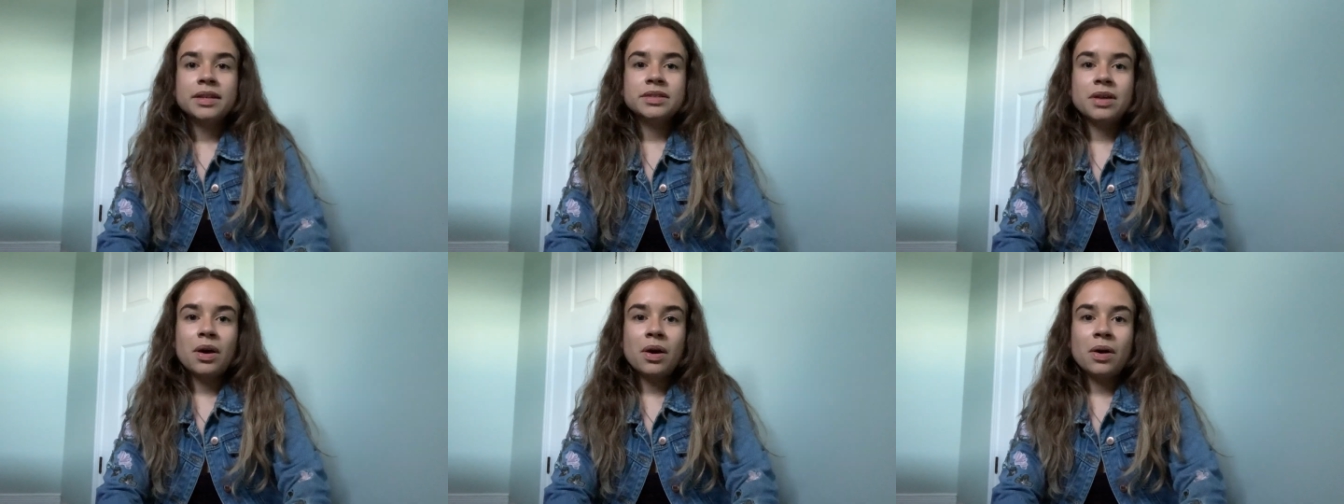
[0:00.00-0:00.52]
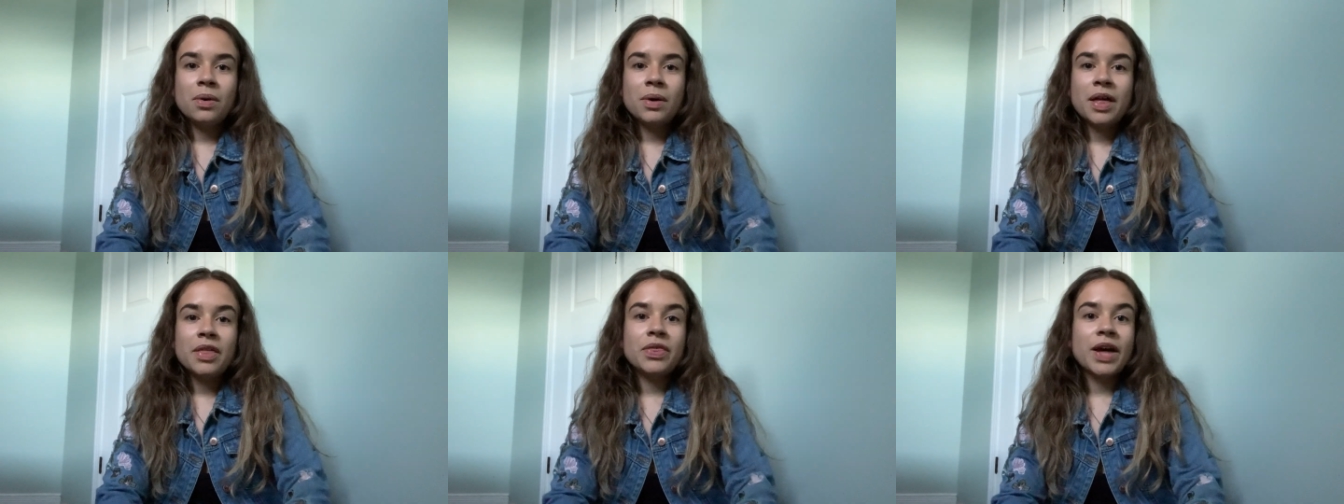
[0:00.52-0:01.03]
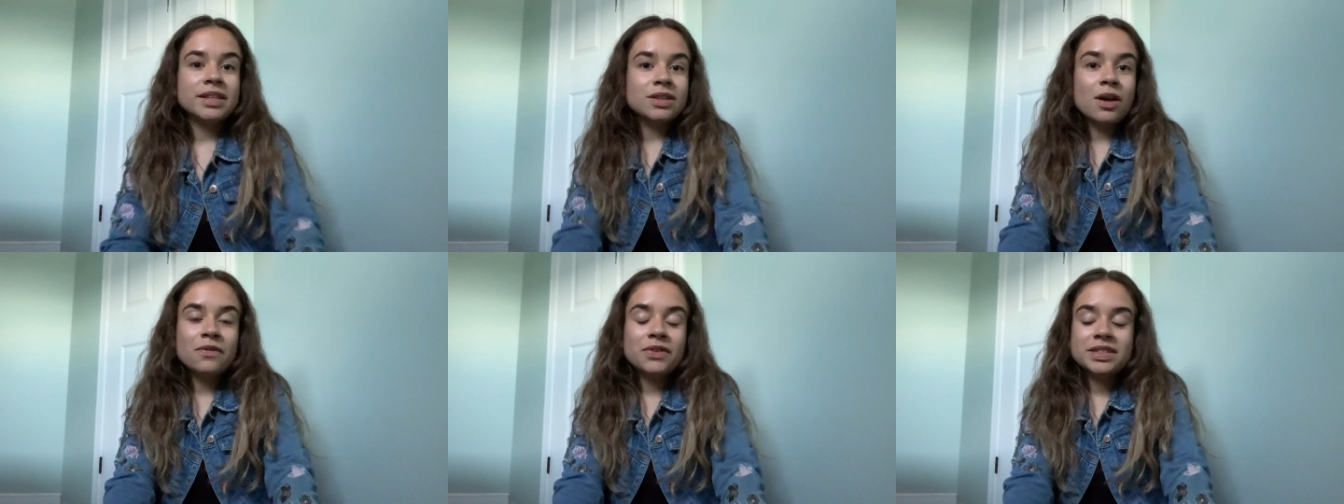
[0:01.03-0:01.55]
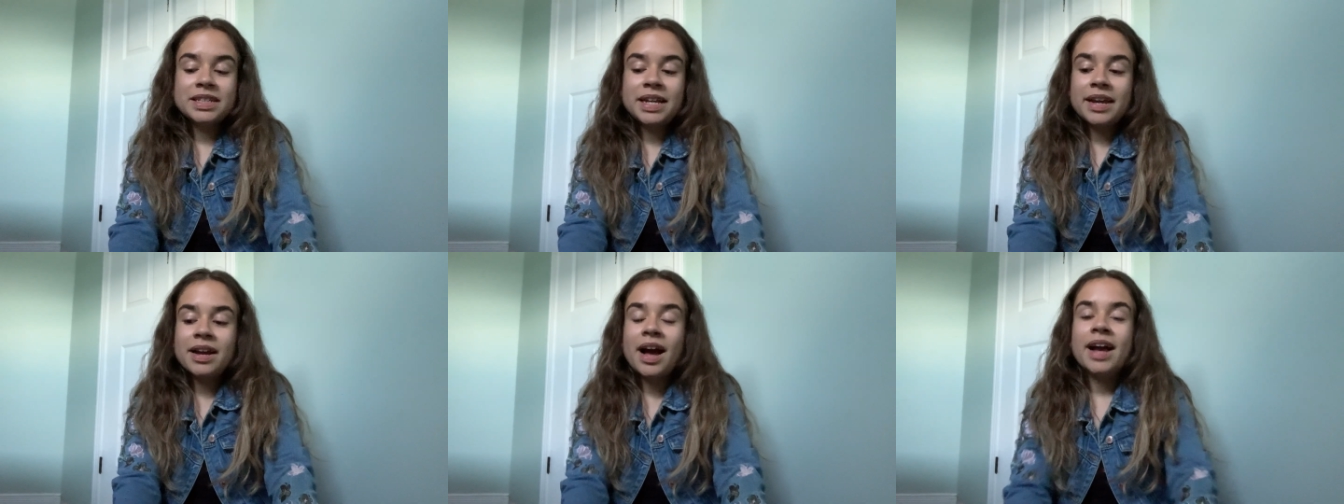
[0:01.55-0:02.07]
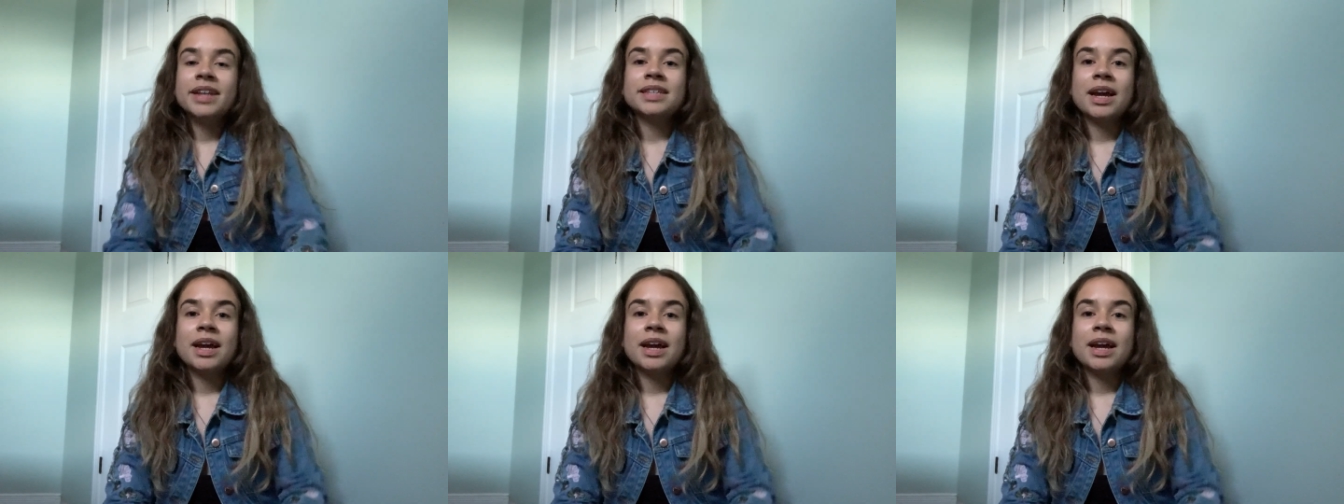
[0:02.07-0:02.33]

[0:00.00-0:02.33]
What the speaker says: So that's all for today, guys. I